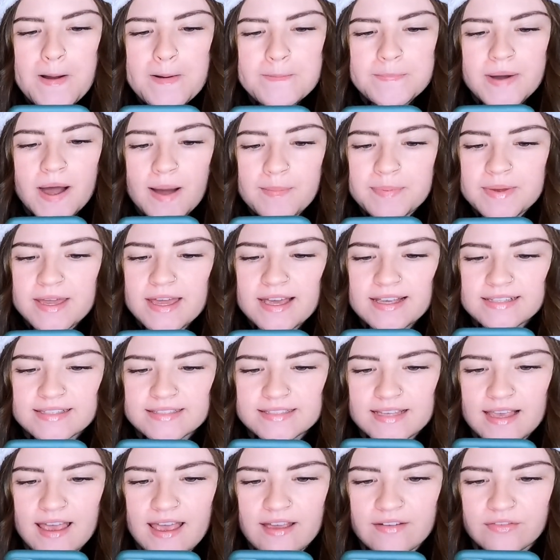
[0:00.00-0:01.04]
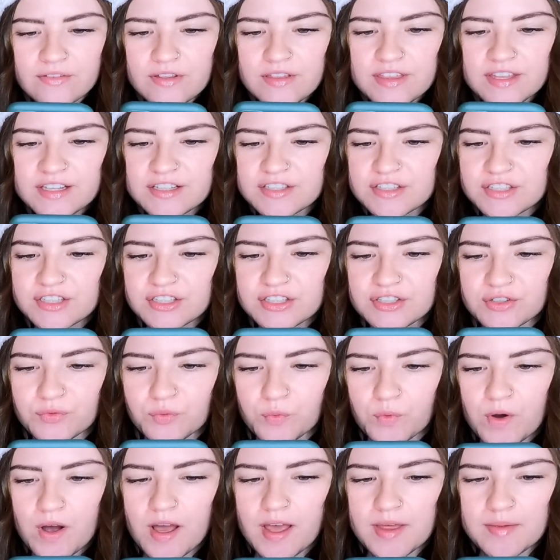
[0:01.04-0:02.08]
Poppy has everything she should
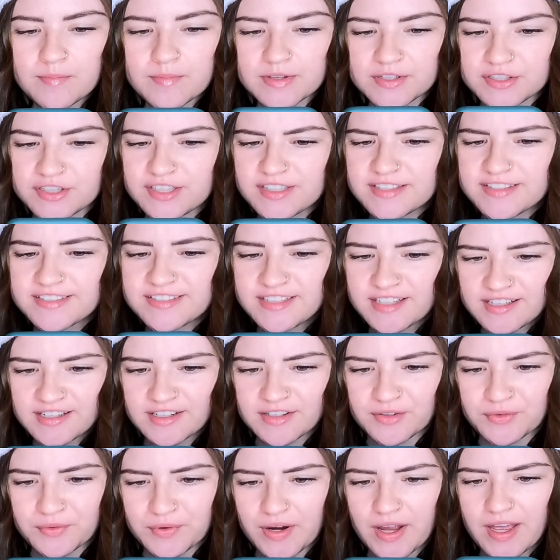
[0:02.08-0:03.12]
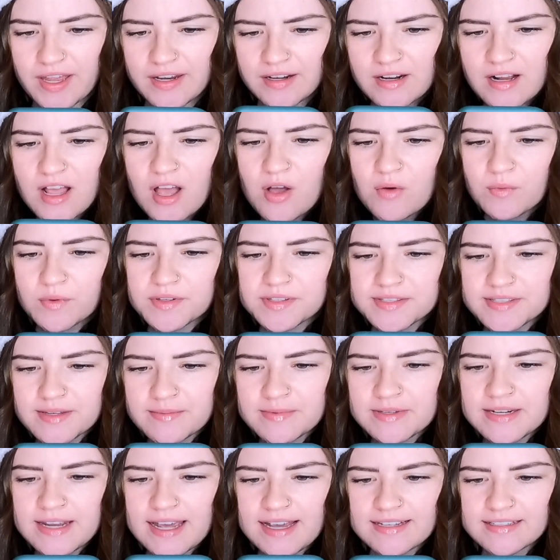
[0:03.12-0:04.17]
want, but she's stuck in a rut. When
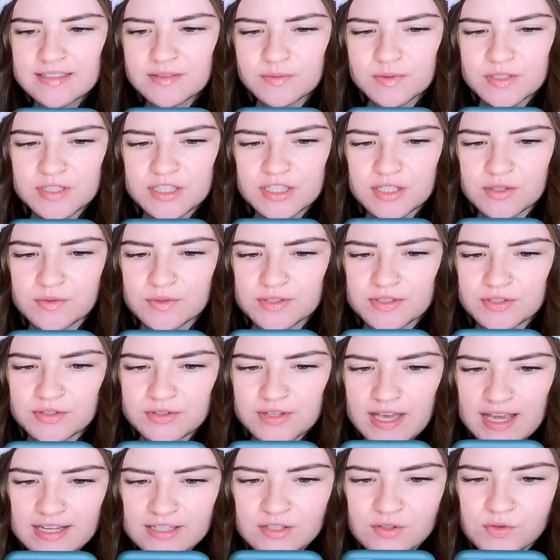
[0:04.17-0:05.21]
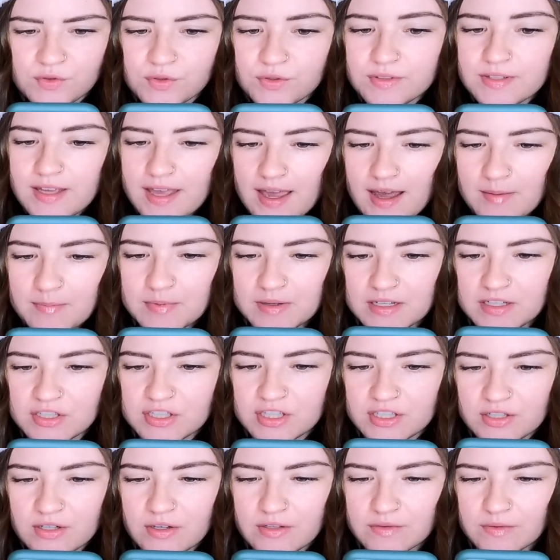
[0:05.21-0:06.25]
someone asks when she was last truly happy,
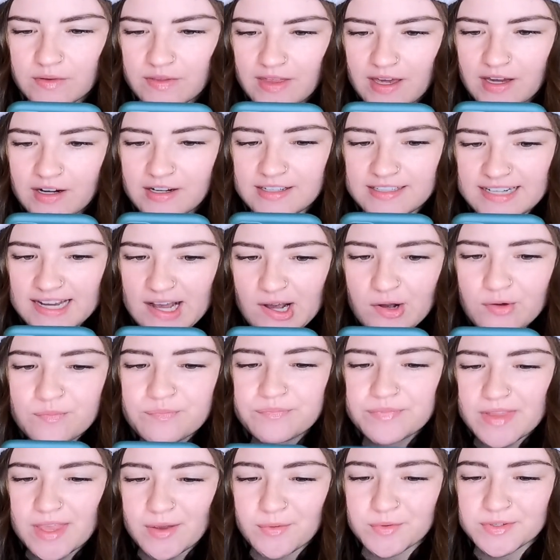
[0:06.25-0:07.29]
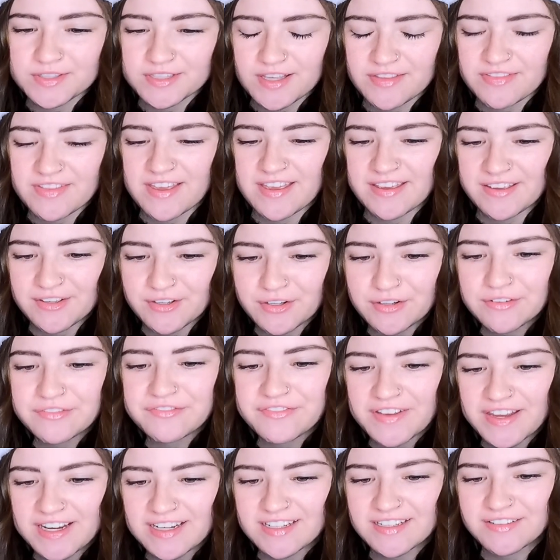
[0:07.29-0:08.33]
she knows without a doubt it was on that
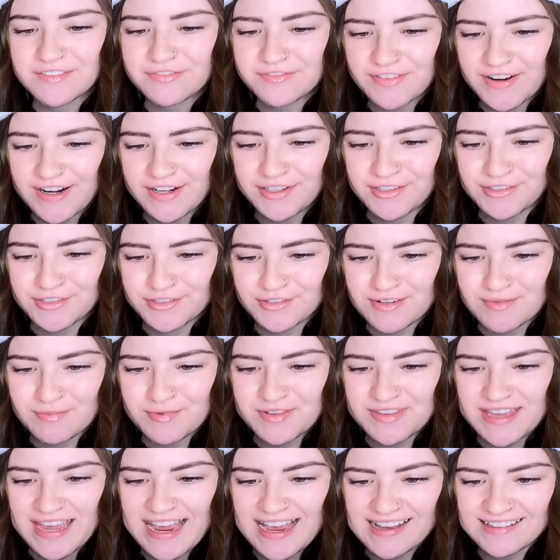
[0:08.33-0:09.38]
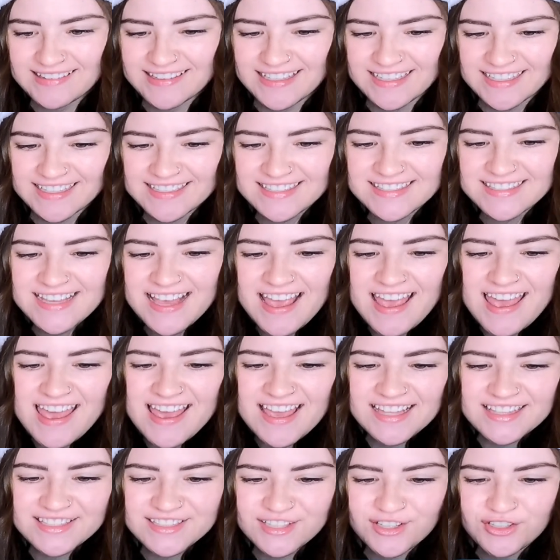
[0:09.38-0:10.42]
ill-fated final trip with Alex,
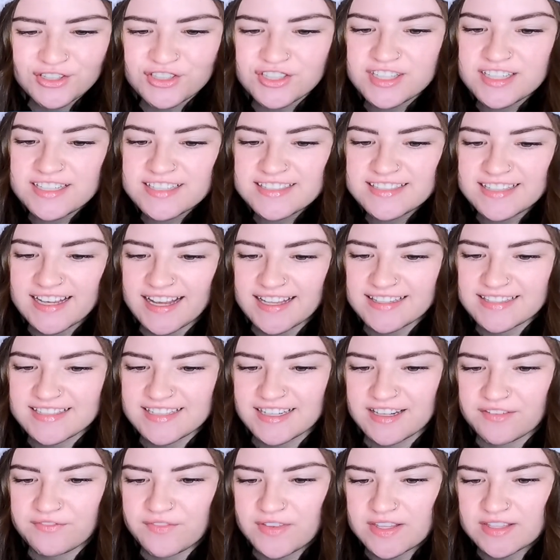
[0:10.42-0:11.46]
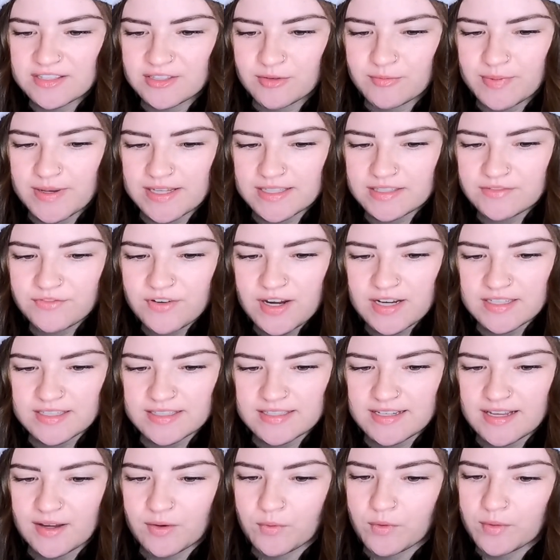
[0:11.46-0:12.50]
and so she decides to convince her best friend to
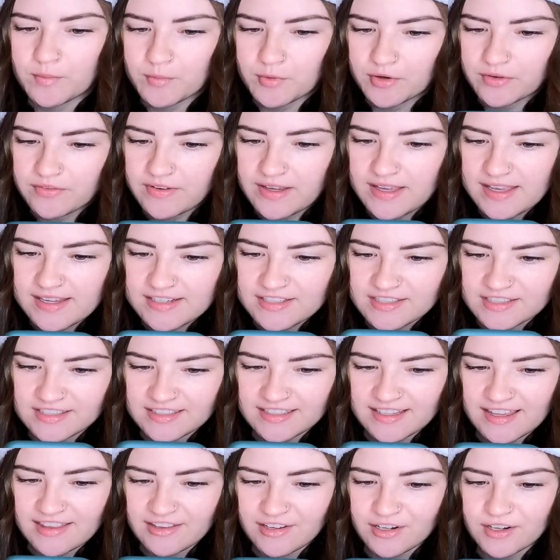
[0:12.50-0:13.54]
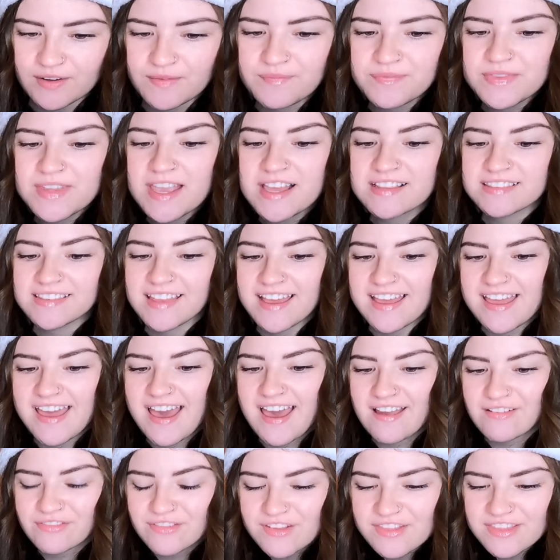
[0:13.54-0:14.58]
take one more vacation together, lay
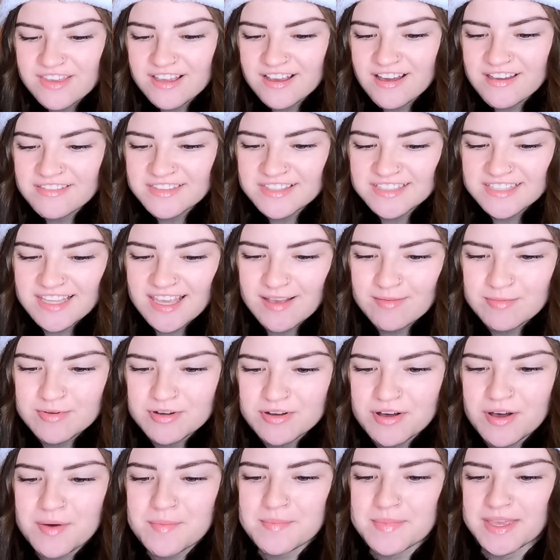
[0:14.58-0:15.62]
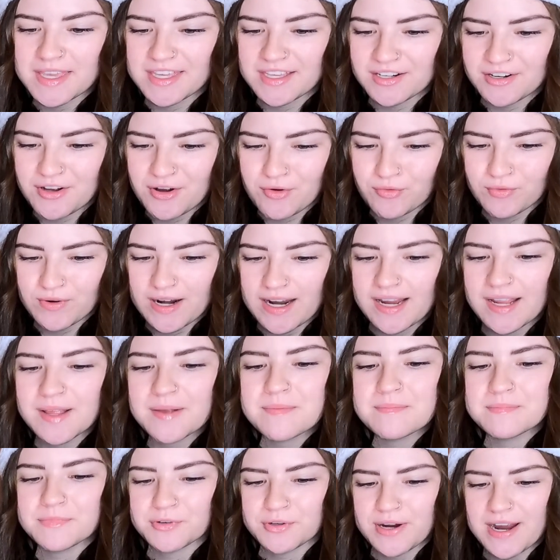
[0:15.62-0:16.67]
everything on the table, make it all
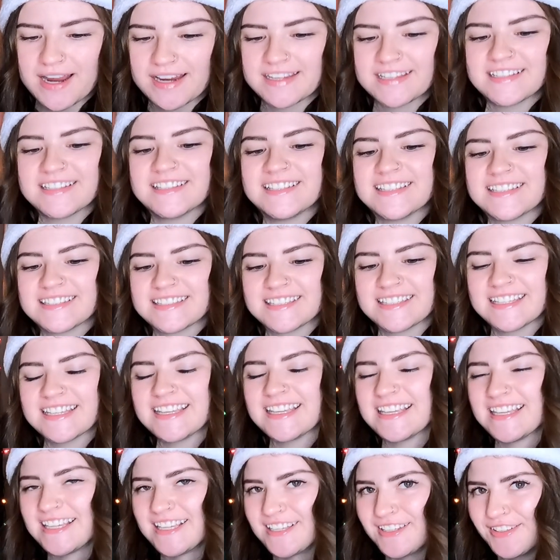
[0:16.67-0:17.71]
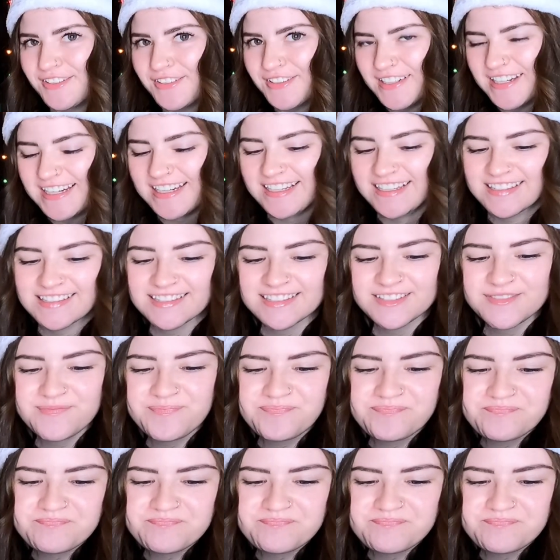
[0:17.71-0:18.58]
right. Miraculously, he agrees.